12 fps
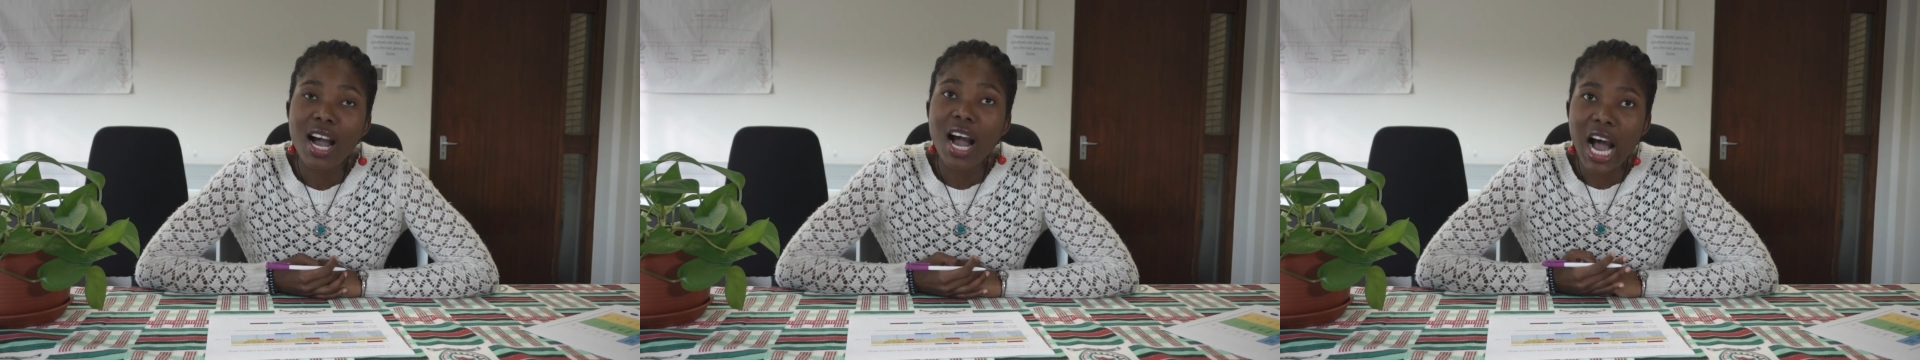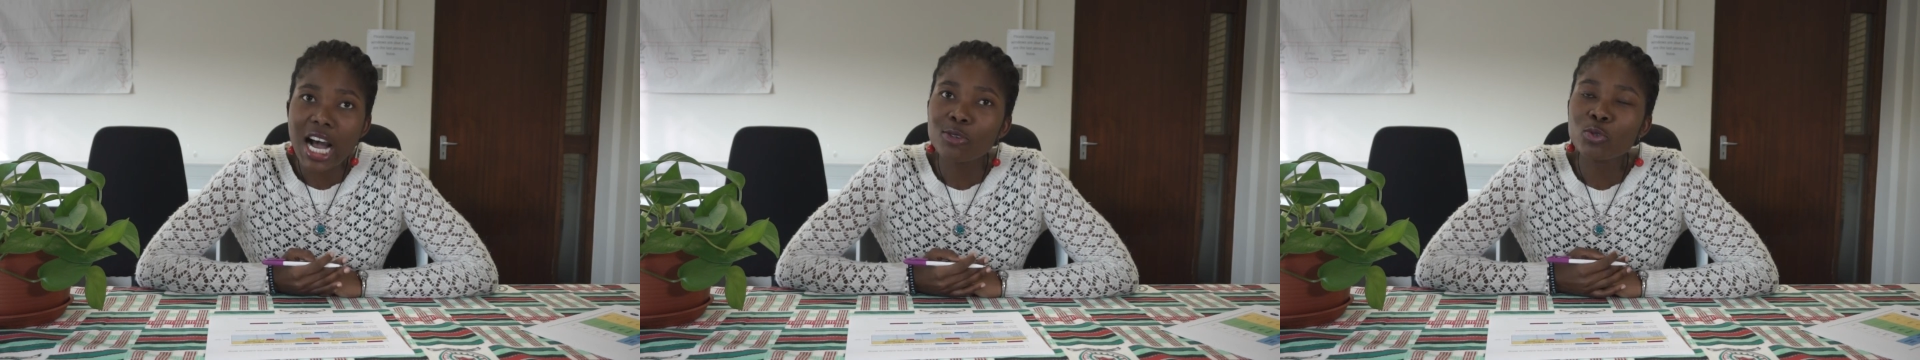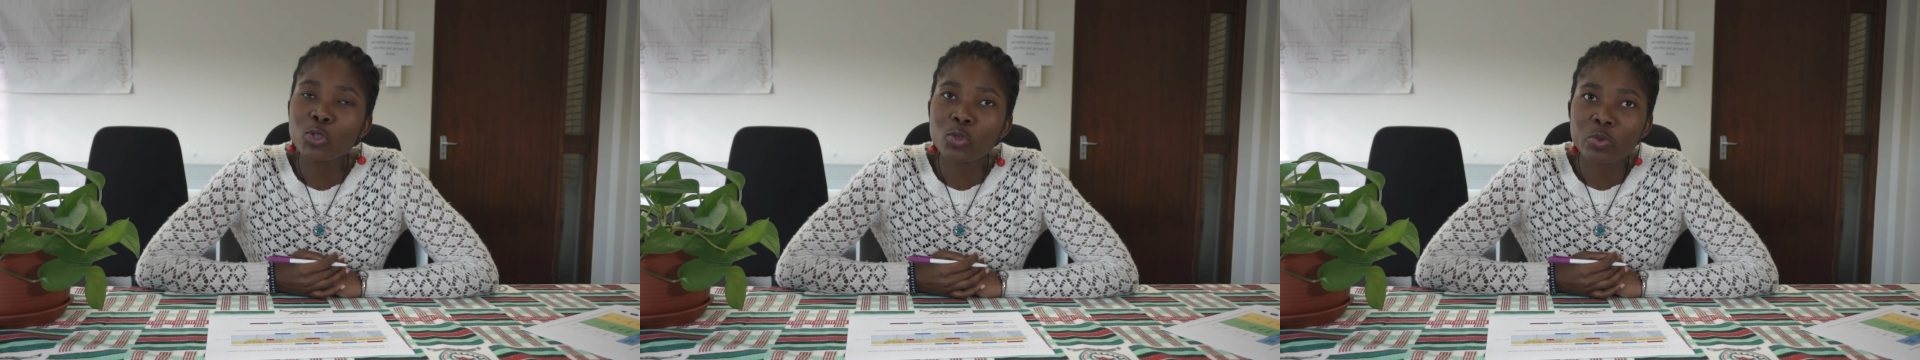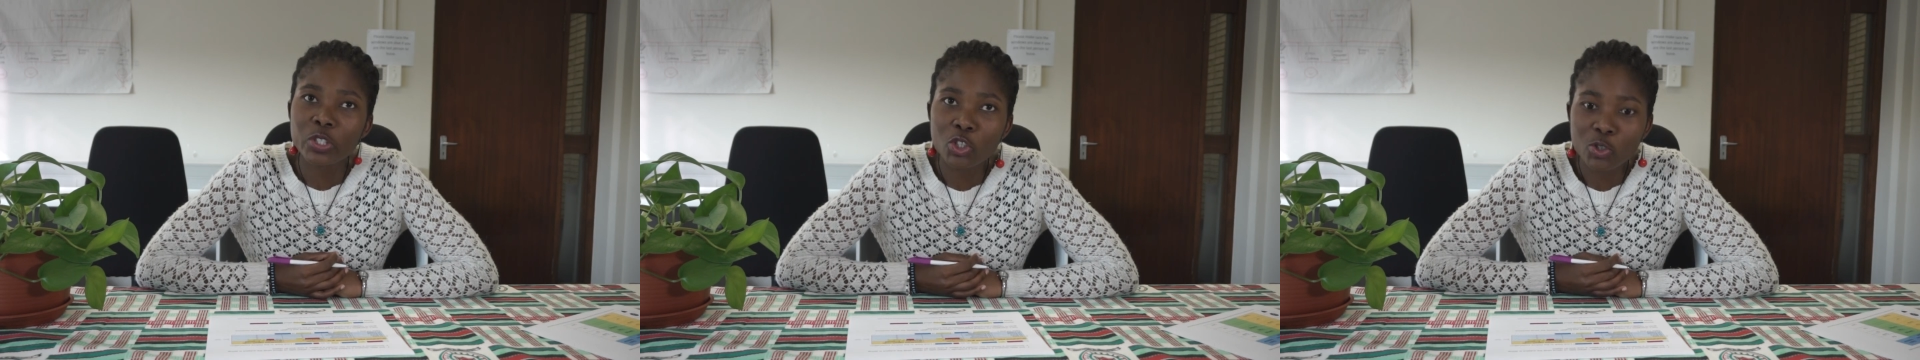How do
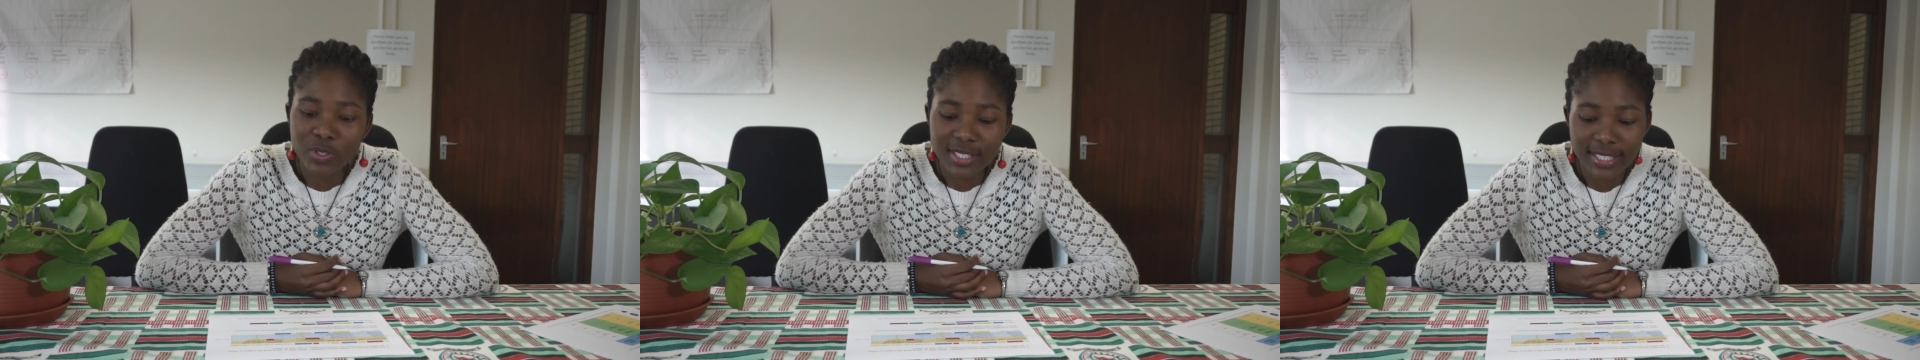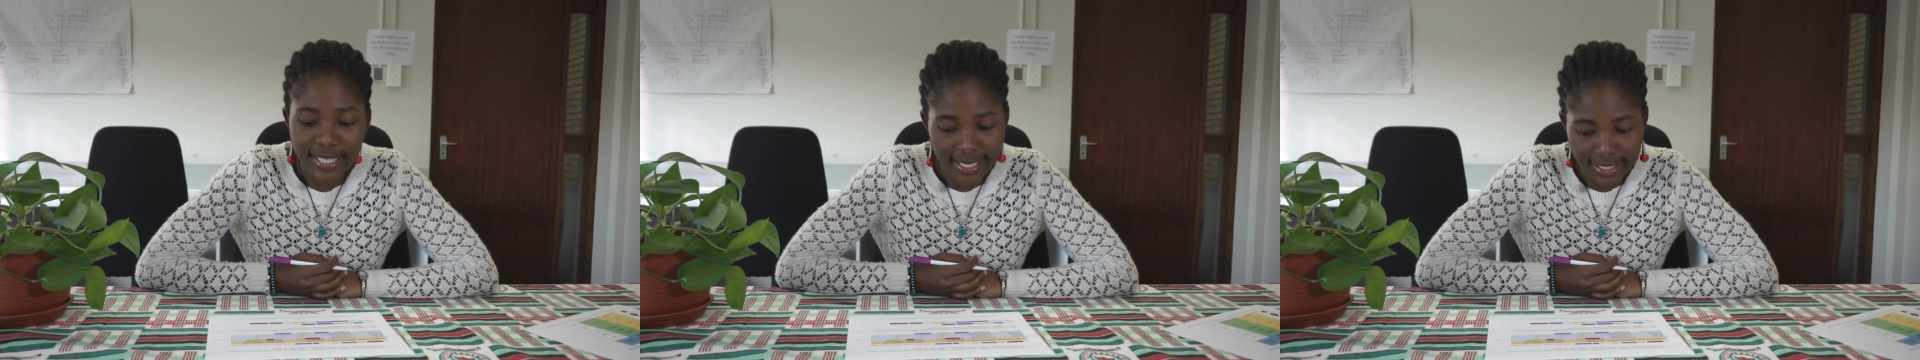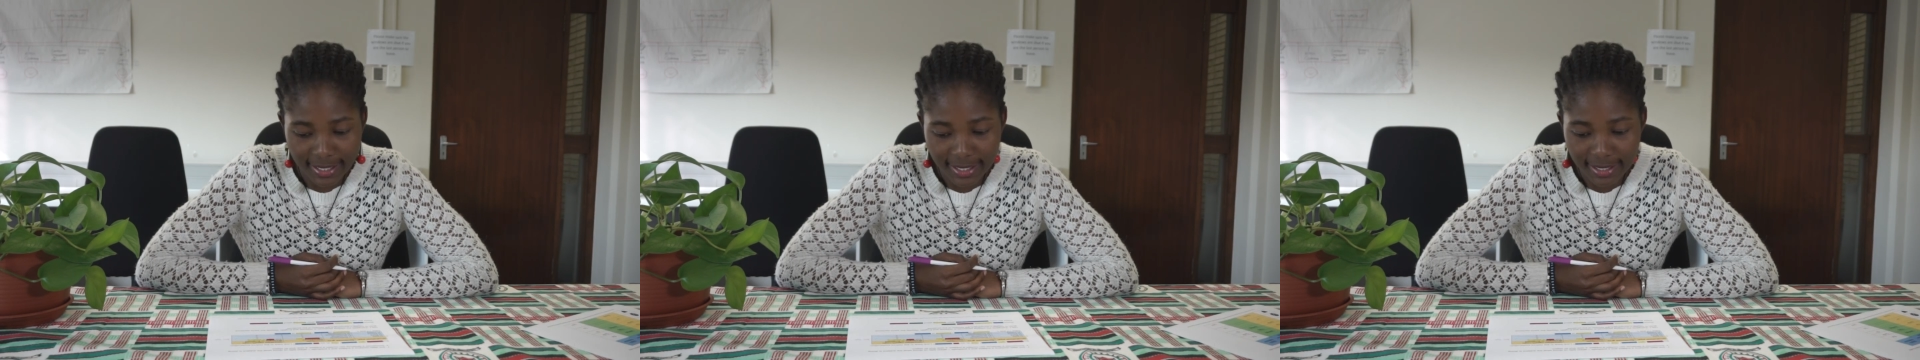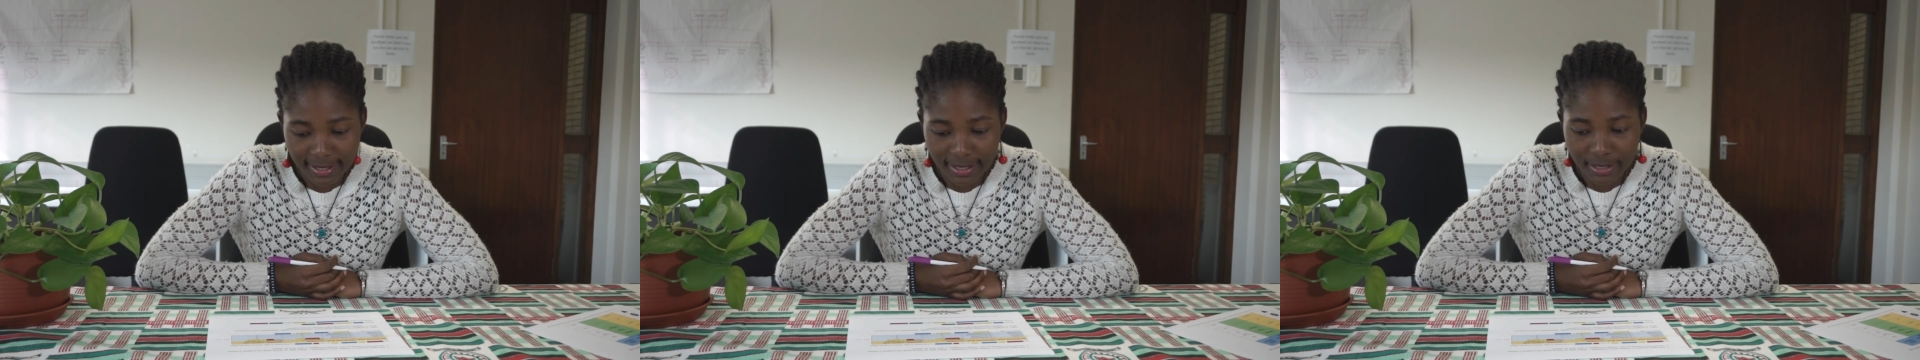we use
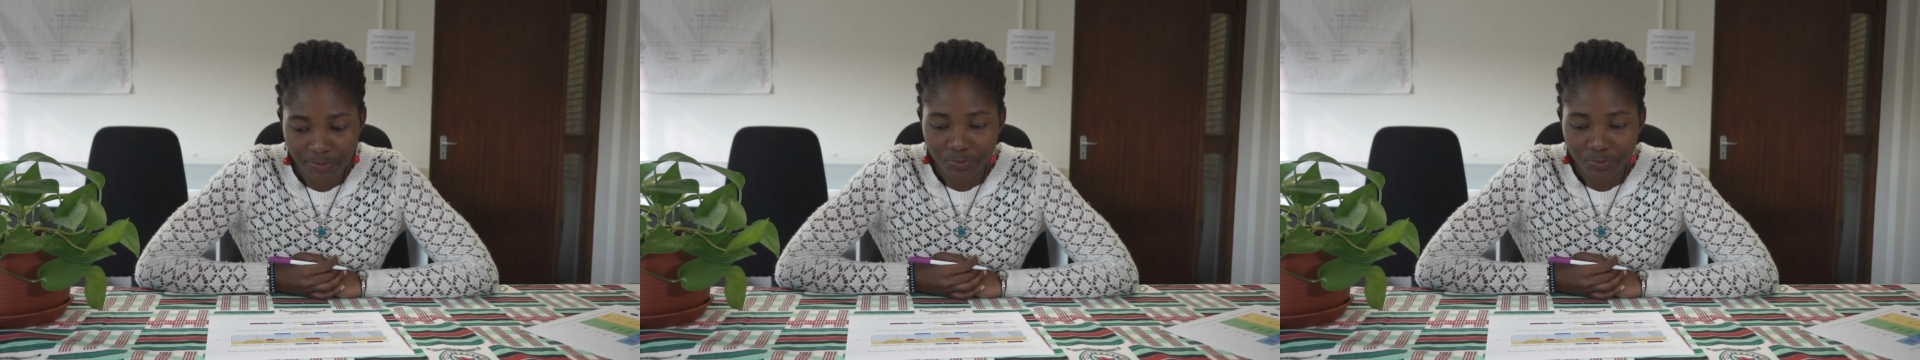sentences?